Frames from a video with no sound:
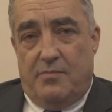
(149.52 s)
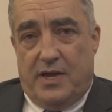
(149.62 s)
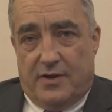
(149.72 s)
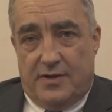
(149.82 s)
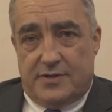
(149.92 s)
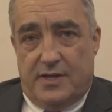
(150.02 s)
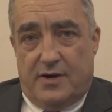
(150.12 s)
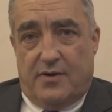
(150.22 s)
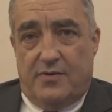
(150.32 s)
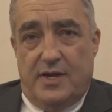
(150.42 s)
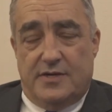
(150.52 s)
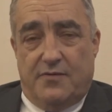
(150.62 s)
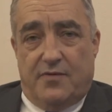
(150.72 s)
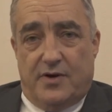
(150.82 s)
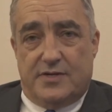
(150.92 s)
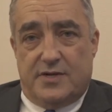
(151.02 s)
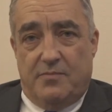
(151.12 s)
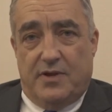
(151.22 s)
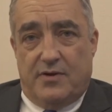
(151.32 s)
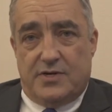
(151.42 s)
because there is a very
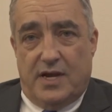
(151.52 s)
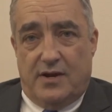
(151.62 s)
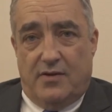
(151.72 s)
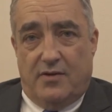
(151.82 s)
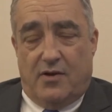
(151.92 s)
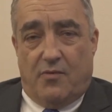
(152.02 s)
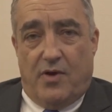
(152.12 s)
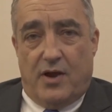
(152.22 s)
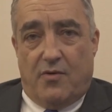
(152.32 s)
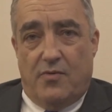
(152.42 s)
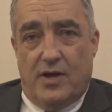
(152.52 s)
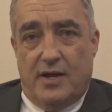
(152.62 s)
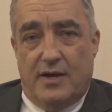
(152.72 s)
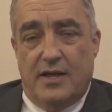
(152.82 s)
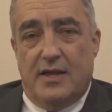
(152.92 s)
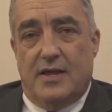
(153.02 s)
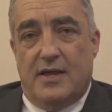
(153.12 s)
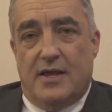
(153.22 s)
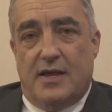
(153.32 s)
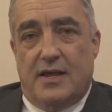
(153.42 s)
similar channel, RYR1,
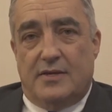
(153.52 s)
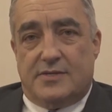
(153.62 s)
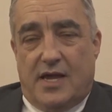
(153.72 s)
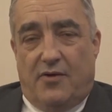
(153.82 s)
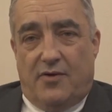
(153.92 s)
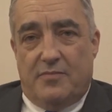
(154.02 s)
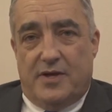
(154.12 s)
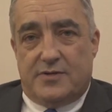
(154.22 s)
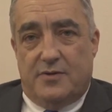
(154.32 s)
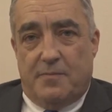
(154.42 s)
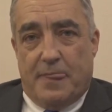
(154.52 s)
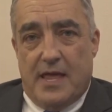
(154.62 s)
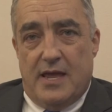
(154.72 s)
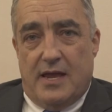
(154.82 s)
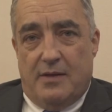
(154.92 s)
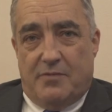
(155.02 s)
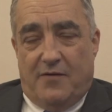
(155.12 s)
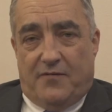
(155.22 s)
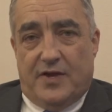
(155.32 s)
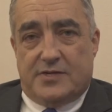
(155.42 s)
in skeletal muscle.
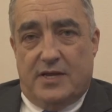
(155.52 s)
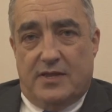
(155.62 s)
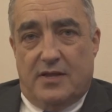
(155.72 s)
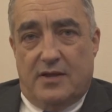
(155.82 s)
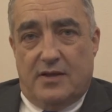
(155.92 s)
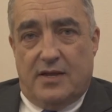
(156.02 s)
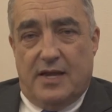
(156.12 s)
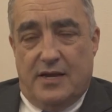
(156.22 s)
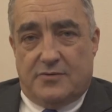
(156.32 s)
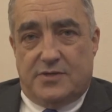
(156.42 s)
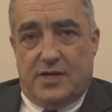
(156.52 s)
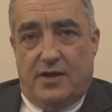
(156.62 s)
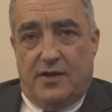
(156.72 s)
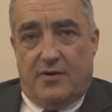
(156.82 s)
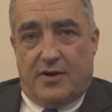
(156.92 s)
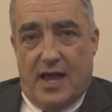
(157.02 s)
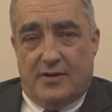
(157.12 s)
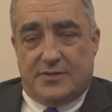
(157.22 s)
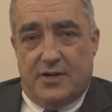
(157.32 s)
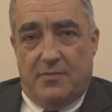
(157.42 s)
By fixing the intracellular
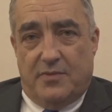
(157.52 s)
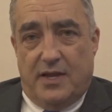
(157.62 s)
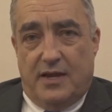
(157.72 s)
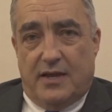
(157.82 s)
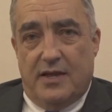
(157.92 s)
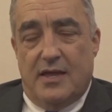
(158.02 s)
calcium leak,